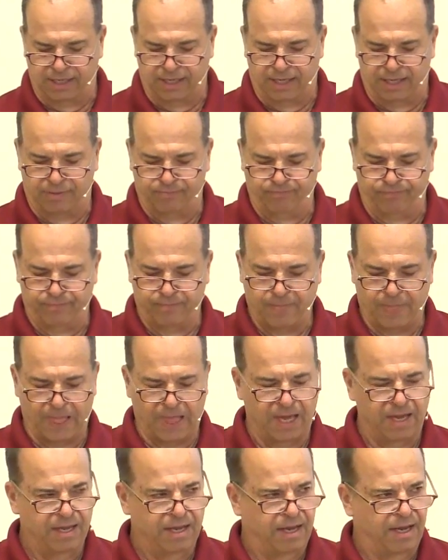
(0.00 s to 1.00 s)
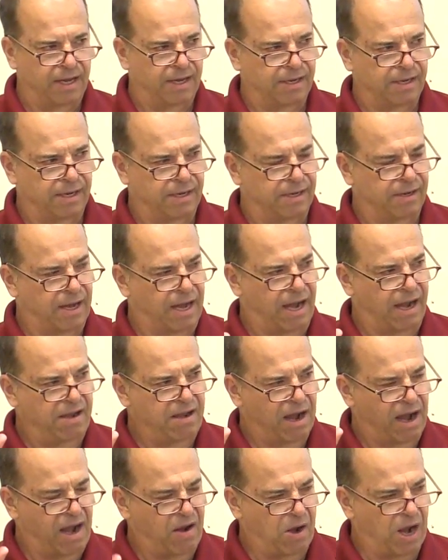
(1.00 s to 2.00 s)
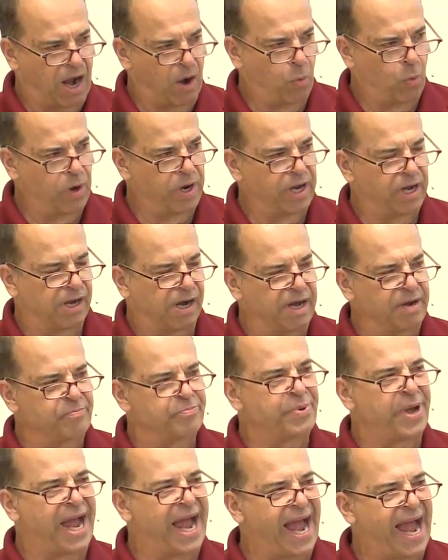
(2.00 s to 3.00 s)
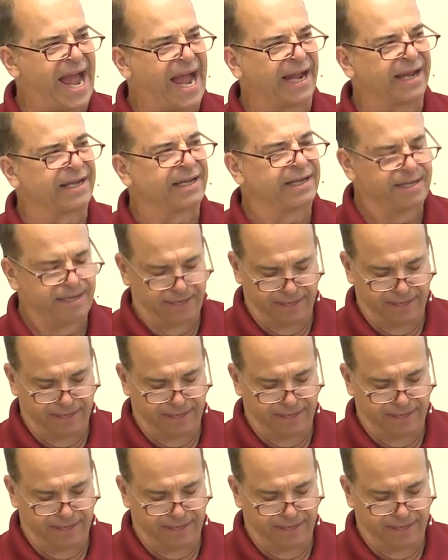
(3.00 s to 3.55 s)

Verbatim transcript: um, uh, I, I, I want to unpack